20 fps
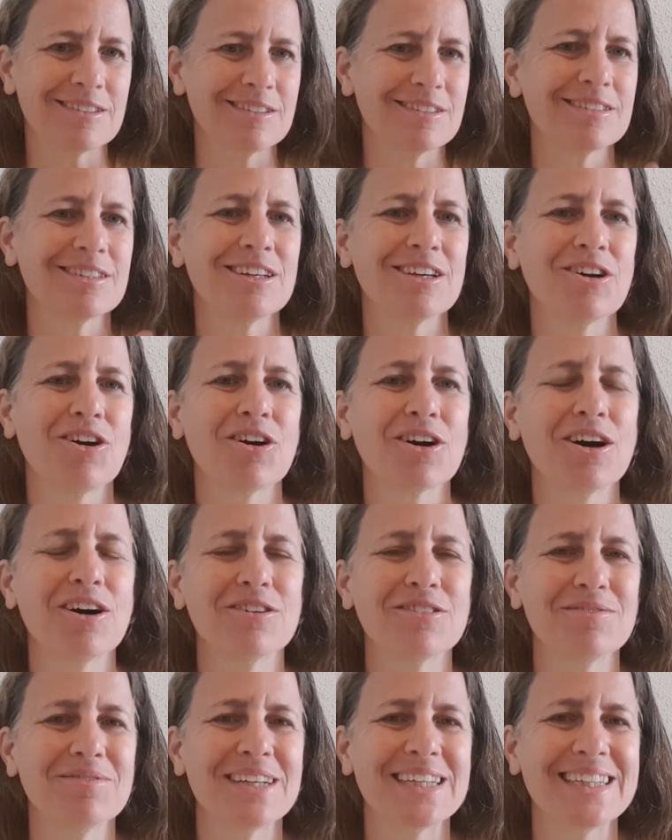is the yoga
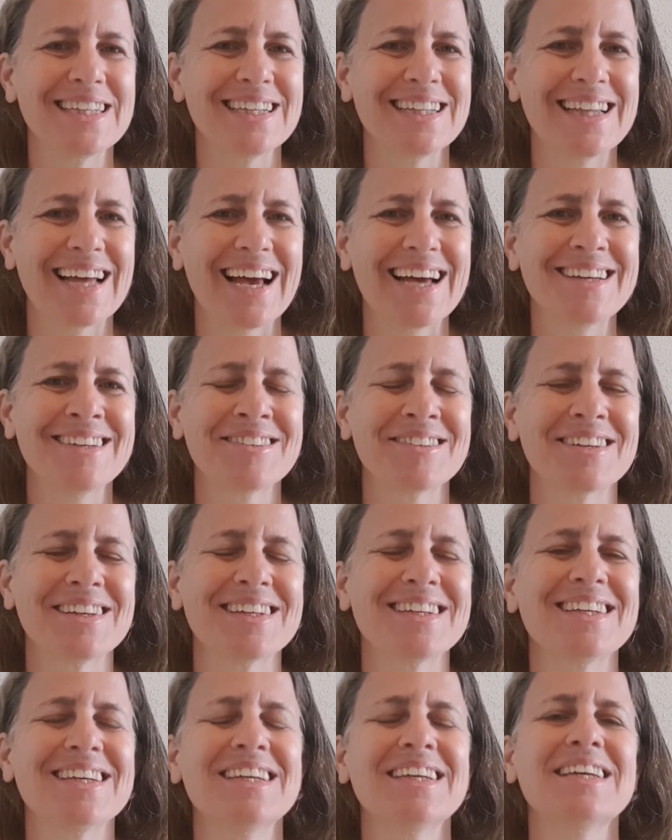of
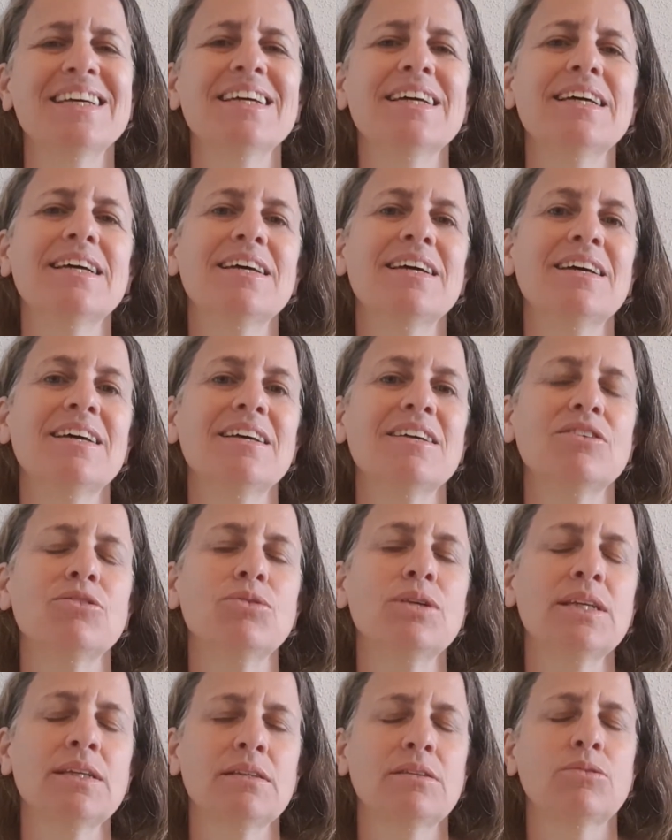meditation. You
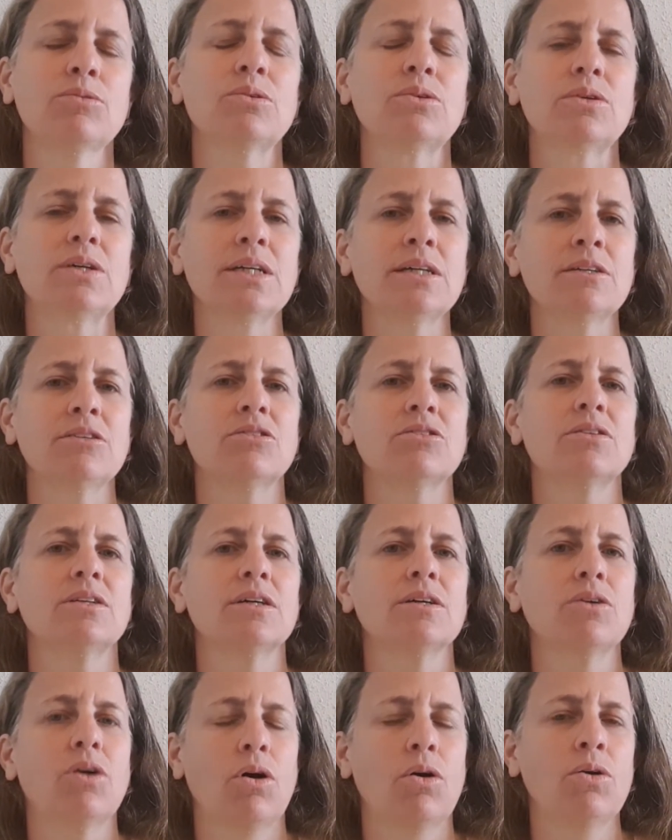need to reach the
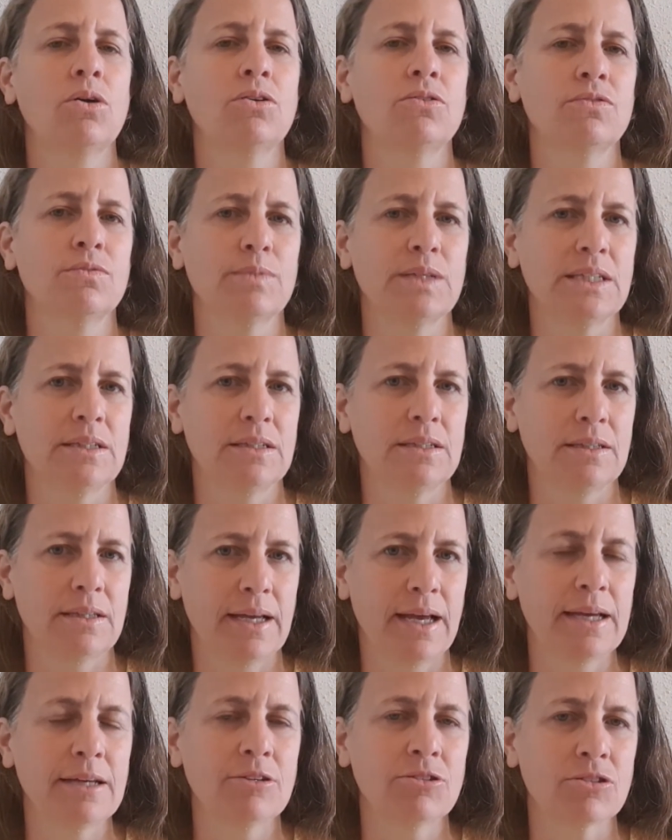goal of
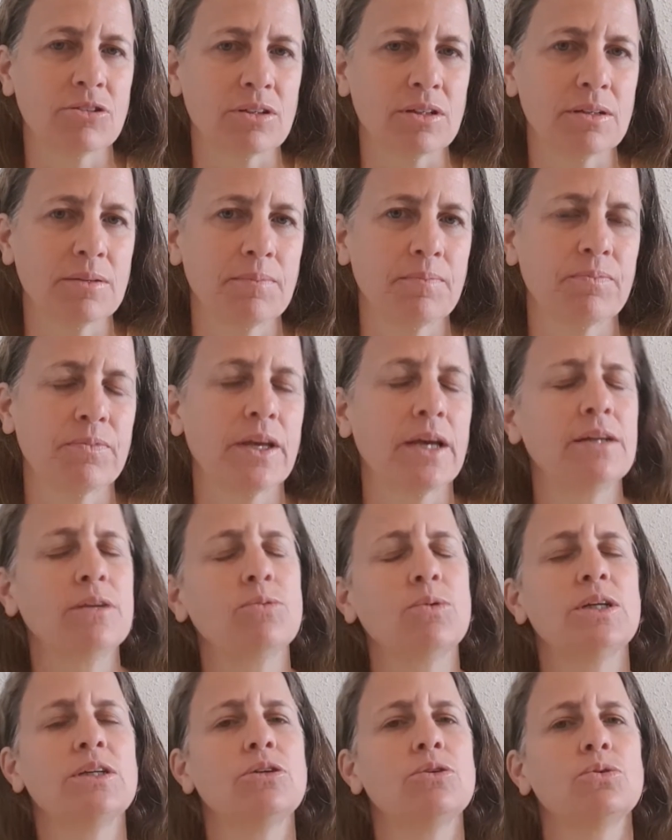meditation. And
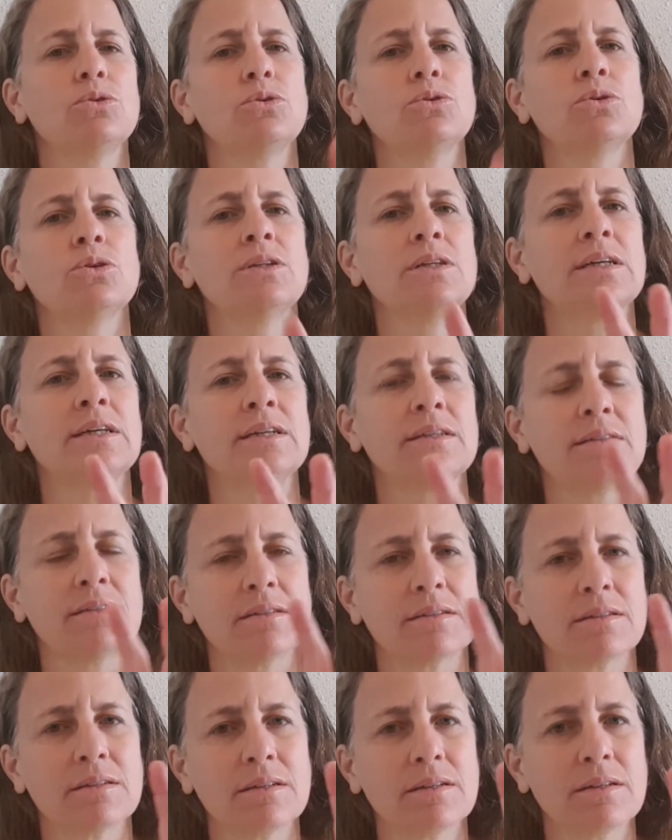when you do
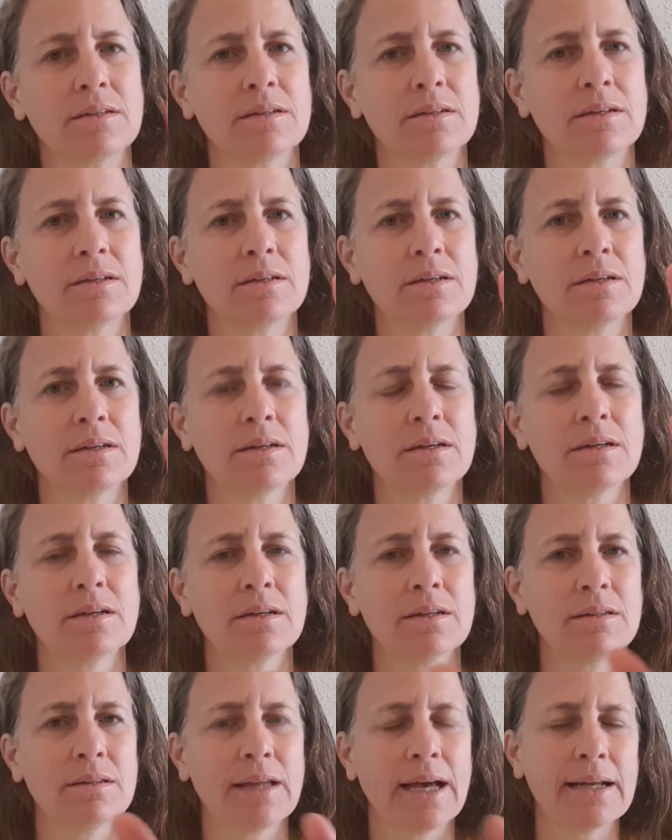this,
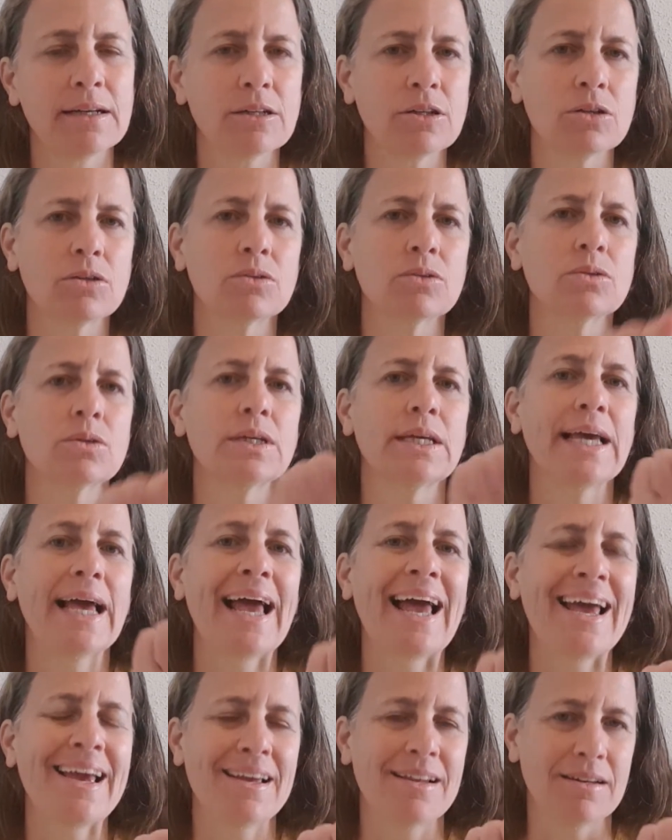then your
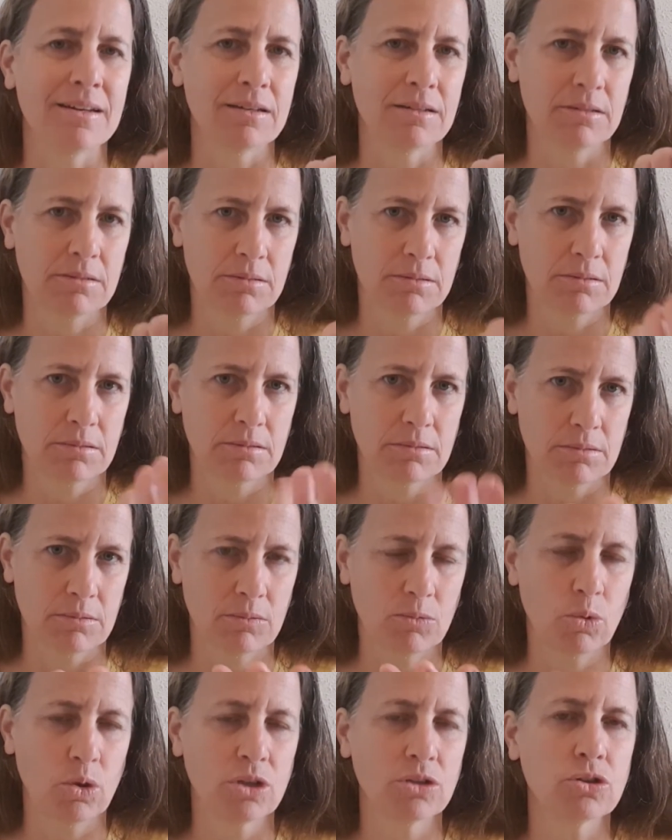gain,
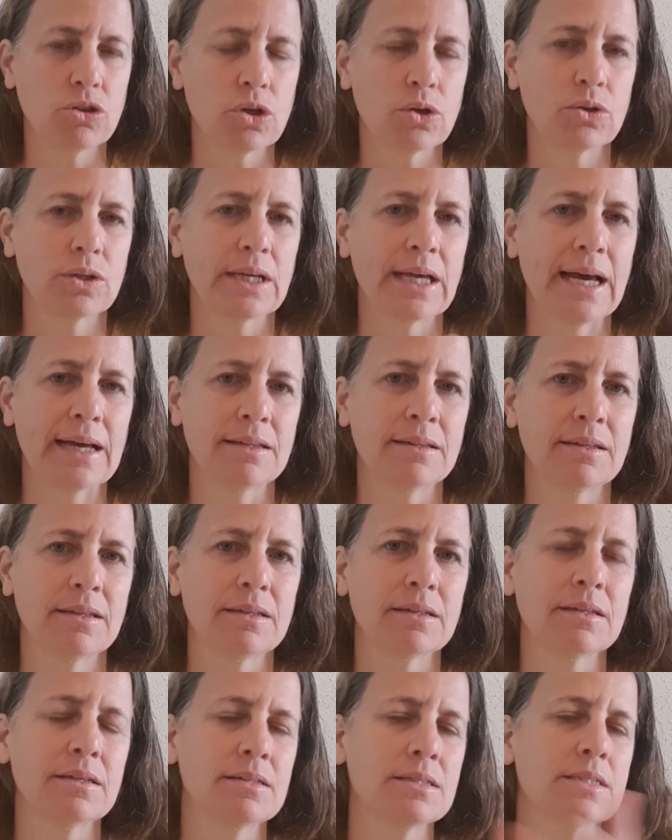what you're
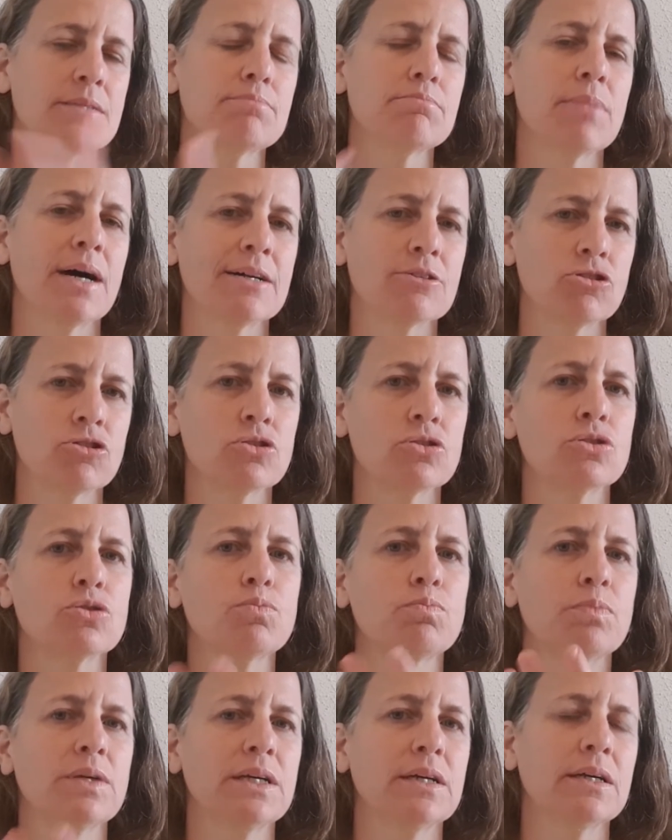getting, is much
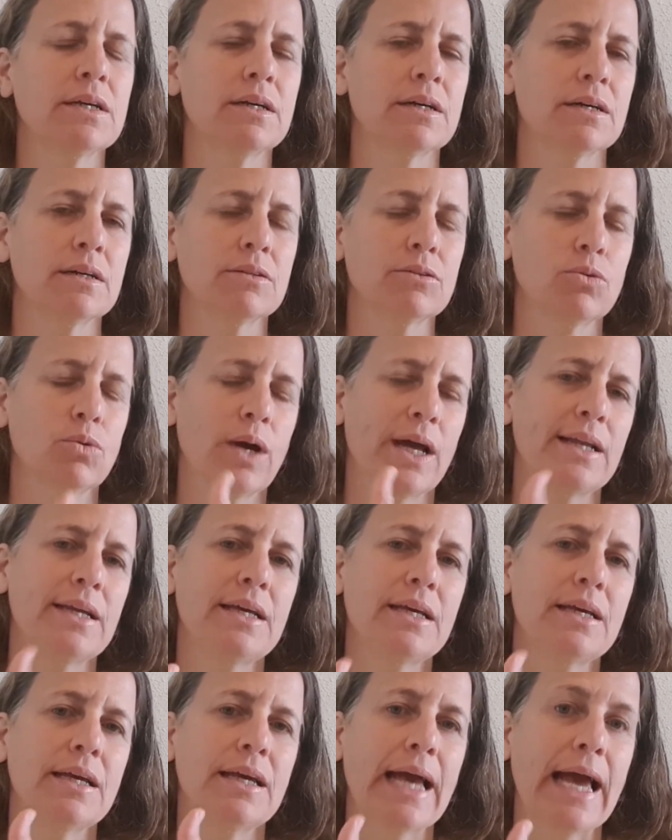superior to
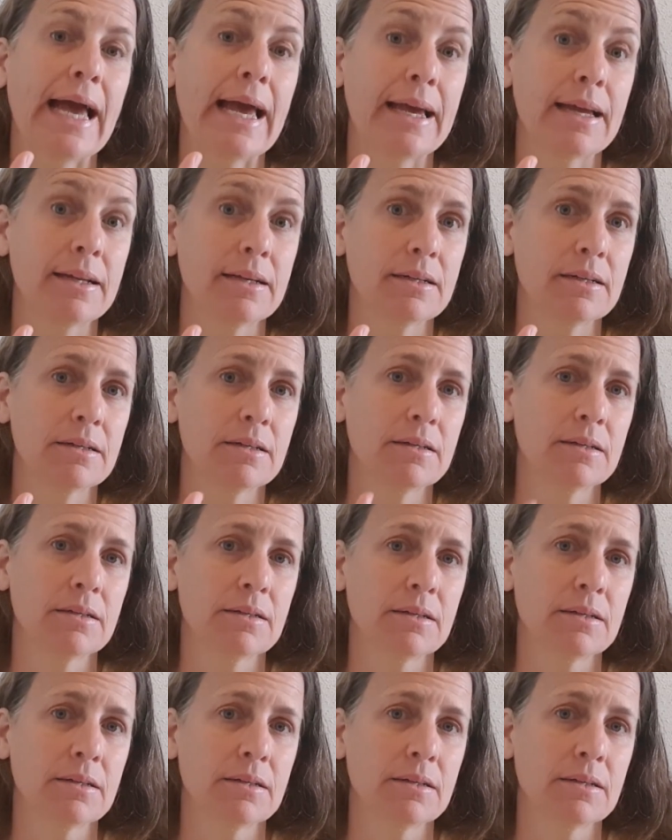any gain